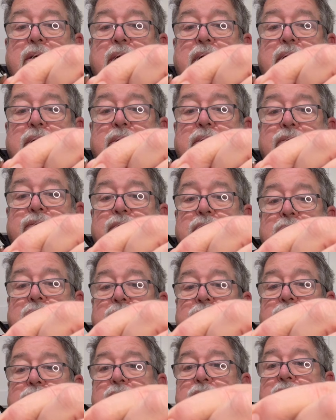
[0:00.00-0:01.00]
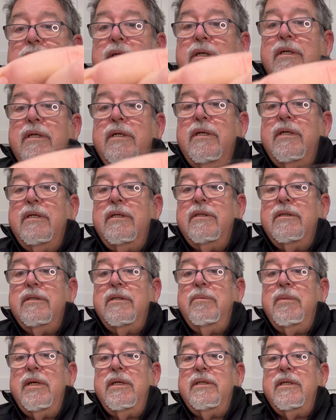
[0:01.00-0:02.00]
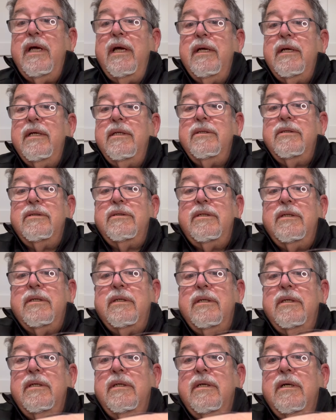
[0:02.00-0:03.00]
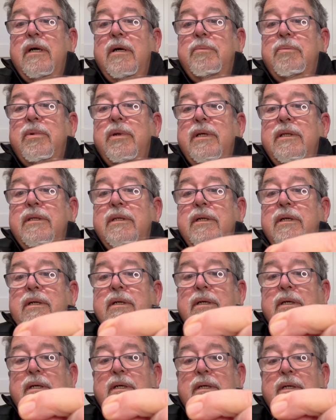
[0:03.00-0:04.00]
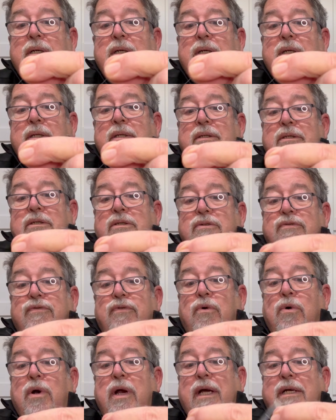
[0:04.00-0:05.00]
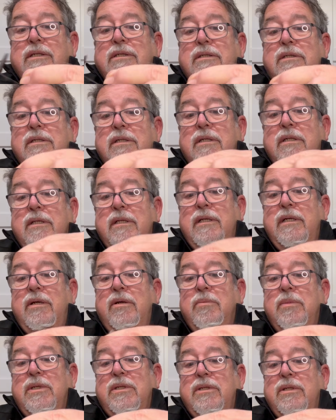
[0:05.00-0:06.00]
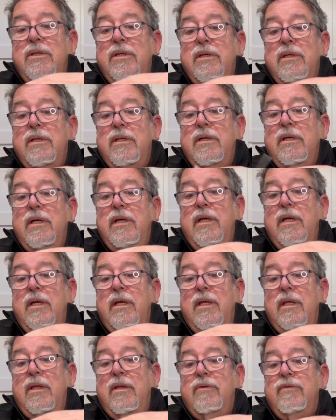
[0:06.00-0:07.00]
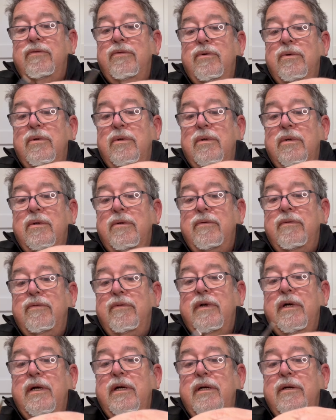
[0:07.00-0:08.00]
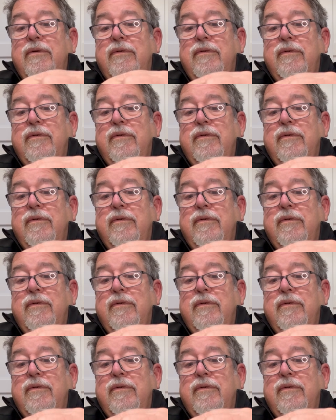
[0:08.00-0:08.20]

I don't know if you can see it. See my tag end sticking up right there. This is 4X leader material. 4, 5.